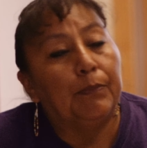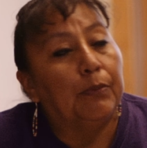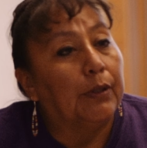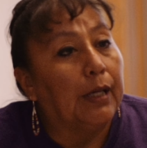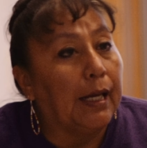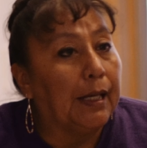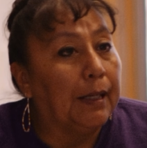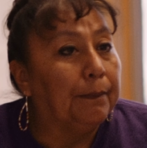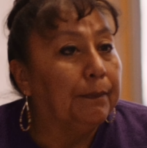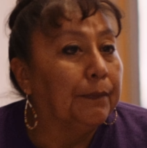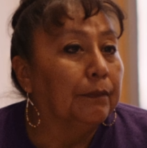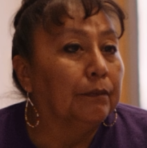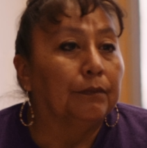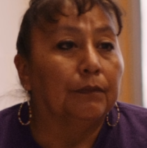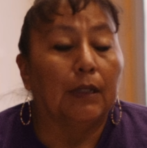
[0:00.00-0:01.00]
came,
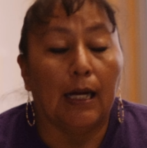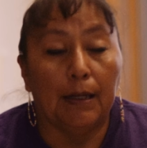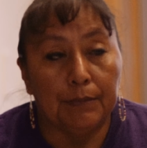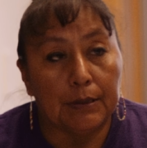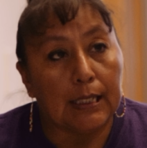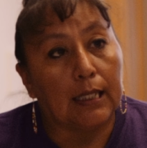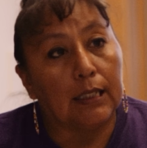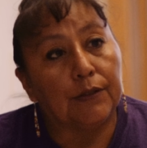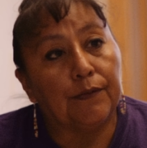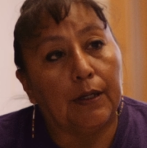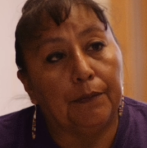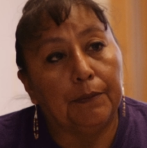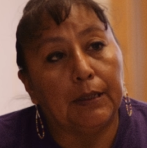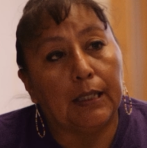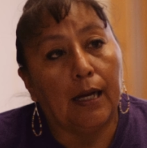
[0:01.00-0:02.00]
I'm
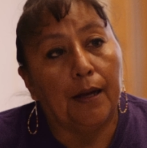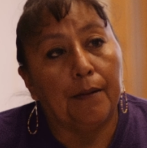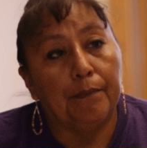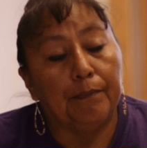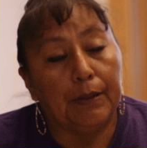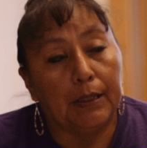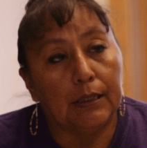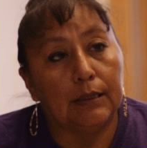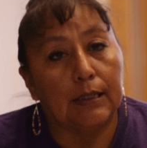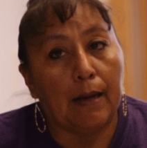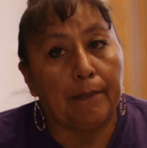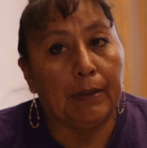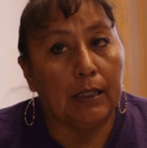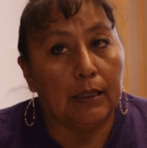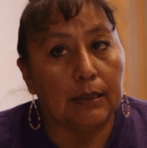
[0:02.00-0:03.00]
satisfied with that, because that
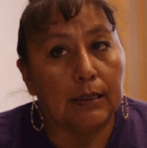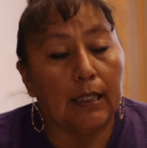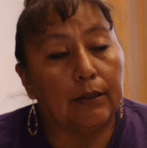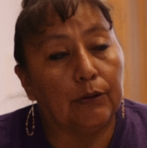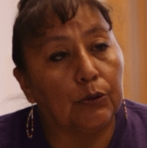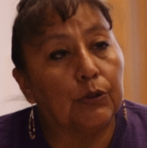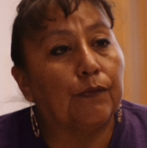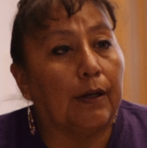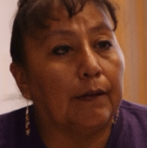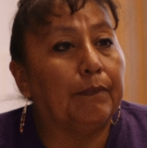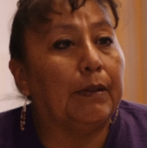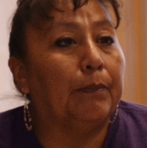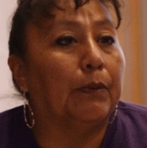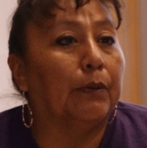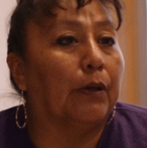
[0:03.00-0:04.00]
means that those 5
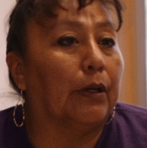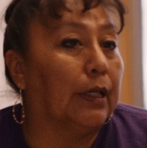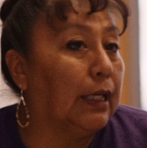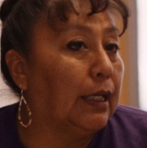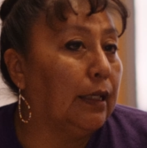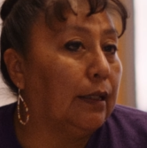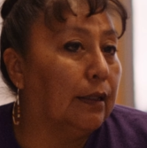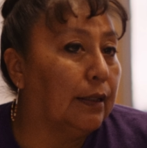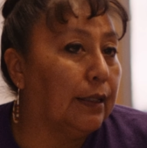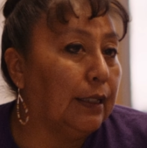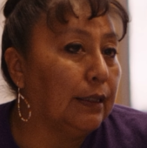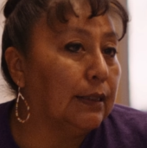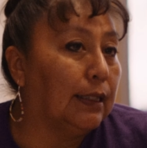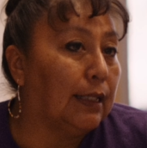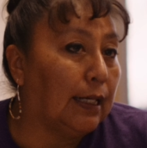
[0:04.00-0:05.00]
people are getting the
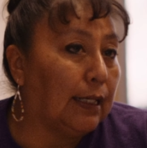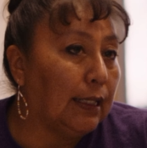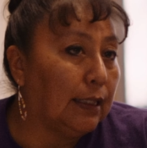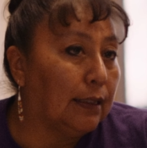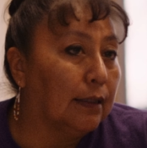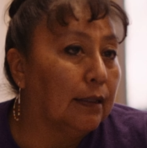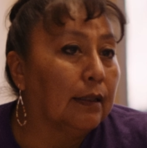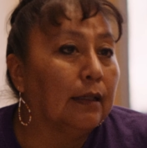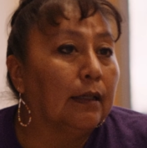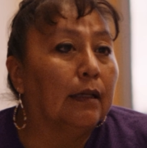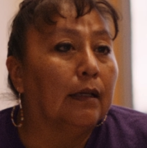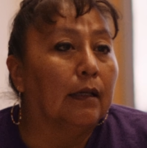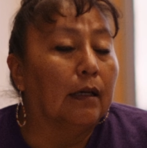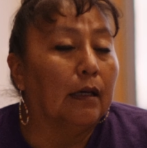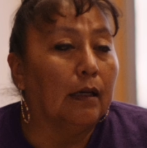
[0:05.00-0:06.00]
things that they need,
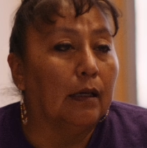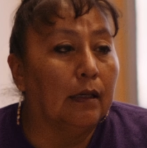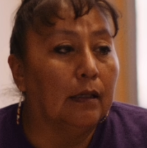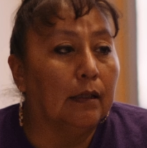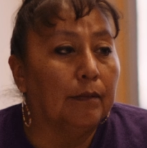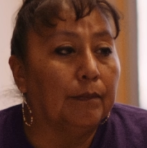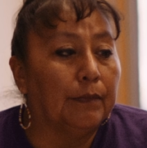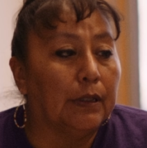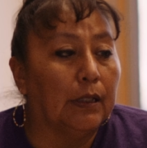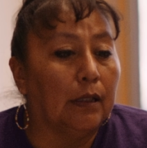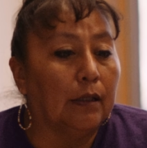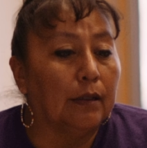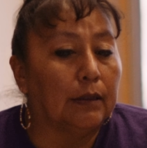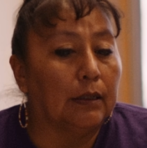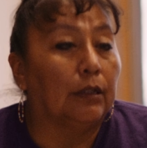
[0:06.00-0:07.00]

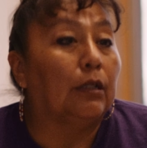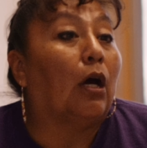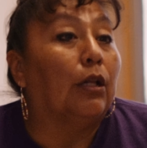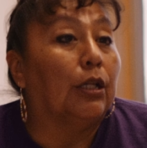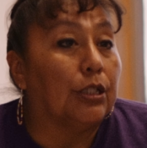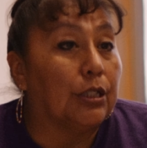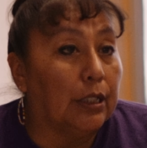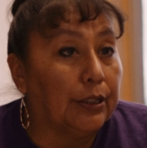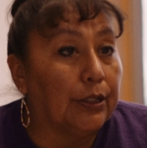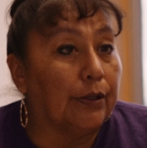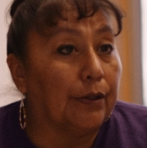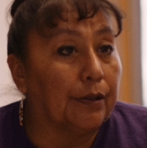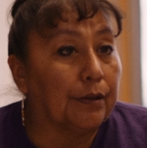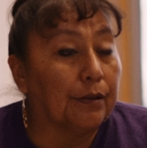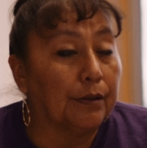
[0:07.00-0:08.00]
the knowledge that
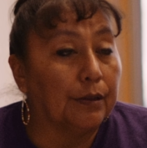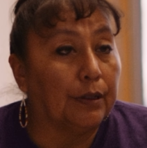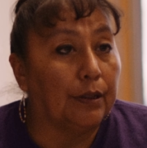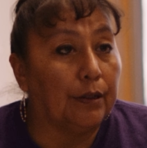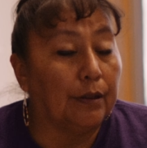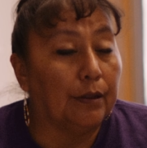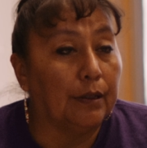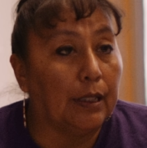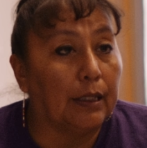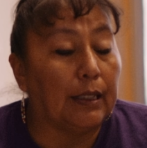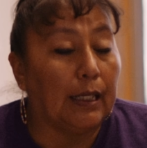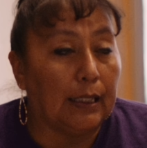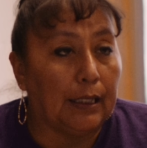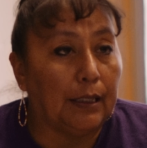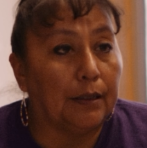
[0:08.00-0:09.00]
they
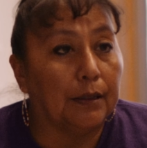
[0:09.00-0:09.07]
need.